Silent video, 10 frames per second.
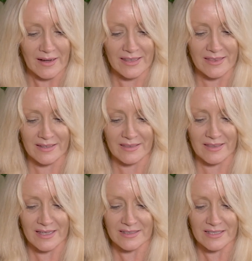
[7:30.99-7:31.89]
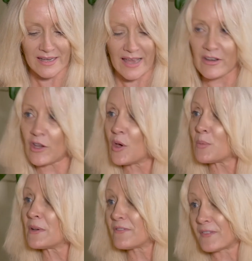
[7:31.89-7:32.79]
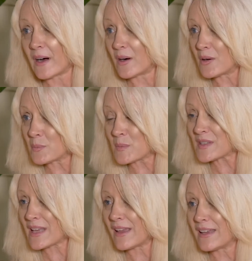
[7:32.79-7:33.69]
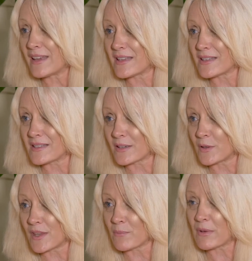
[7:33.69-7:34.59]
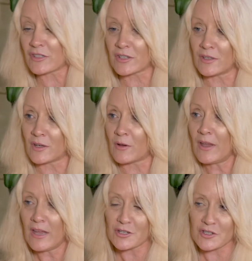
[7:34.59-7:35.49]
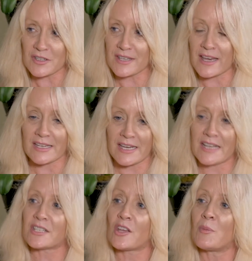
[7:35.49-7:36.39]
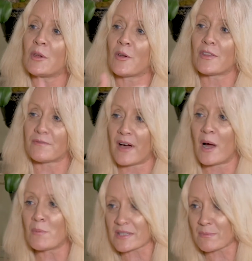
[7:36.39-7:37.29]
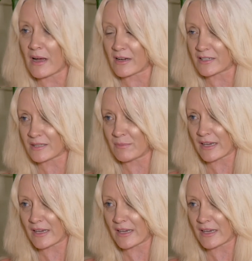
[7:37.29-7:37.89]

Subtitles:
I think that having urban farms is a good thing, but she's saying it needs to go beyond the farmers market to